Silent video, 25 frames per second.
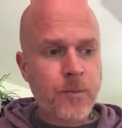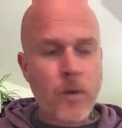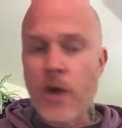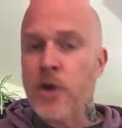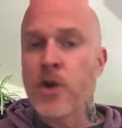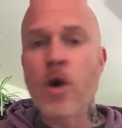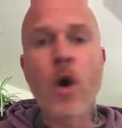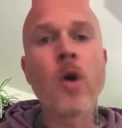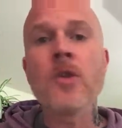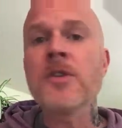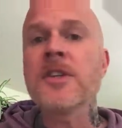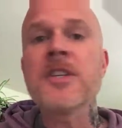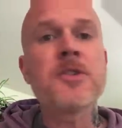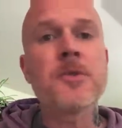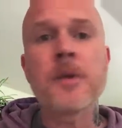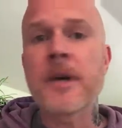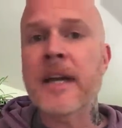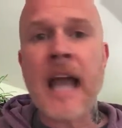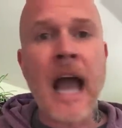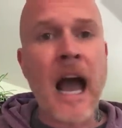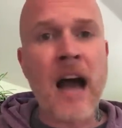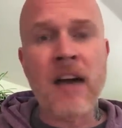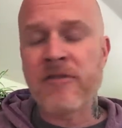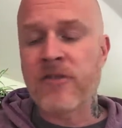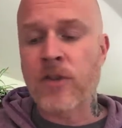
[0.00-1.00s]
you're only doing
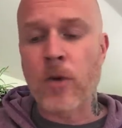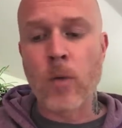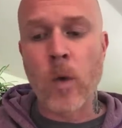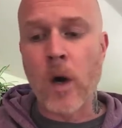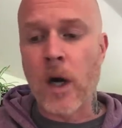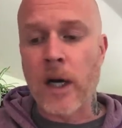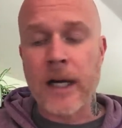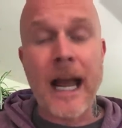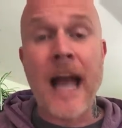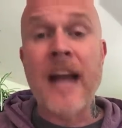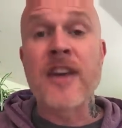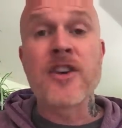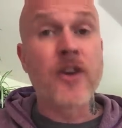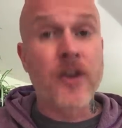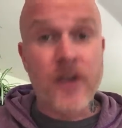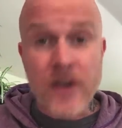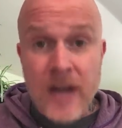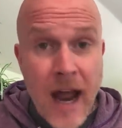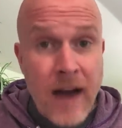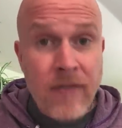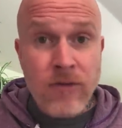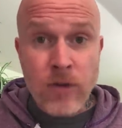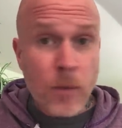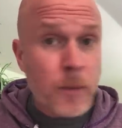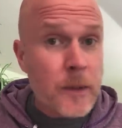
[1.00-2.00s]
half the work and you're
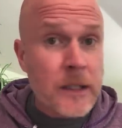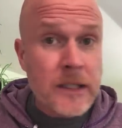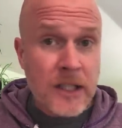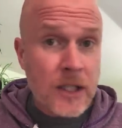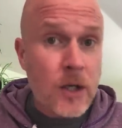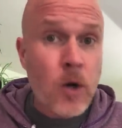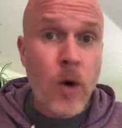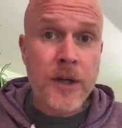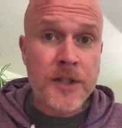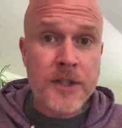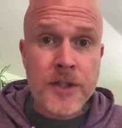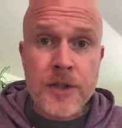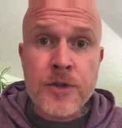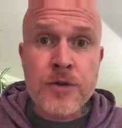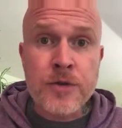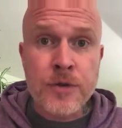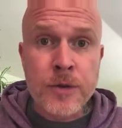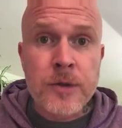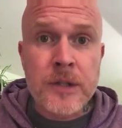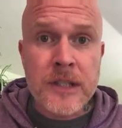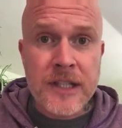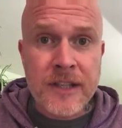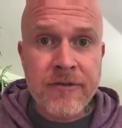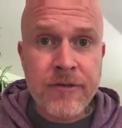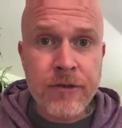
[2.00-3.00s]
never really going to
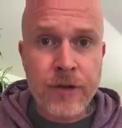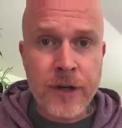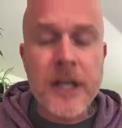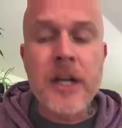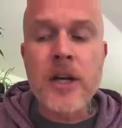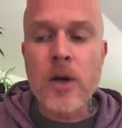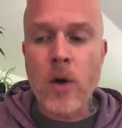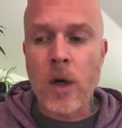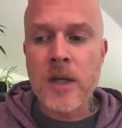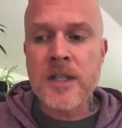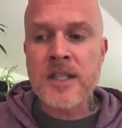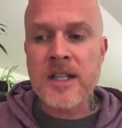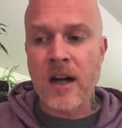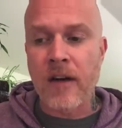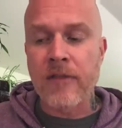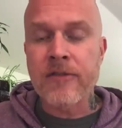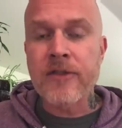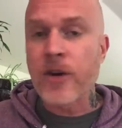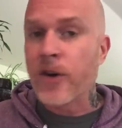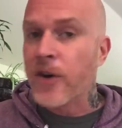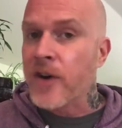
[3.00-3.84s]
truly free yourself.